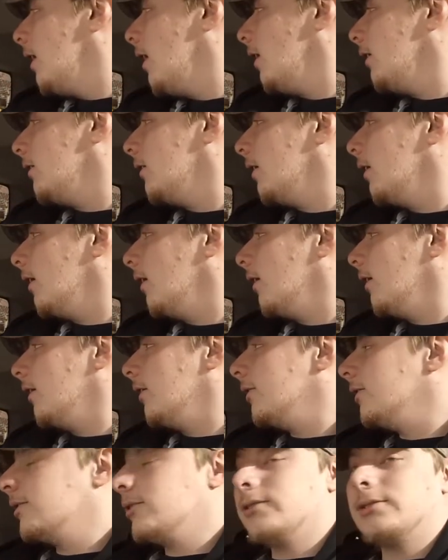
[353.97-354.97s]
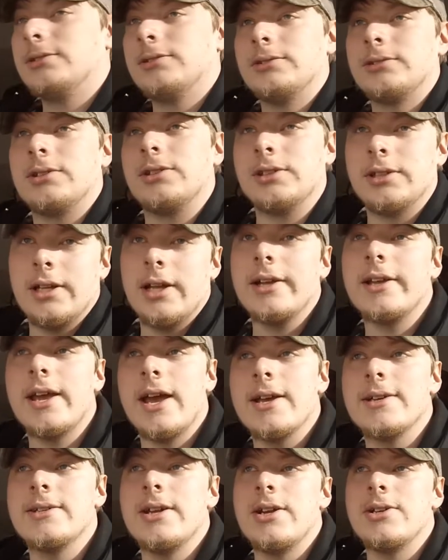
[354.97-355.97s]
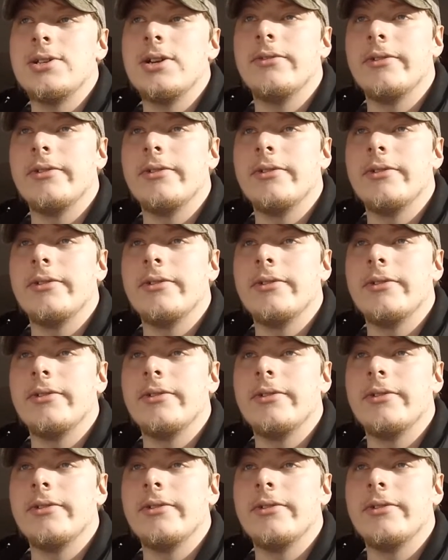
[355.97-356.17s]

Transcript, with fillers: And uh, gas station,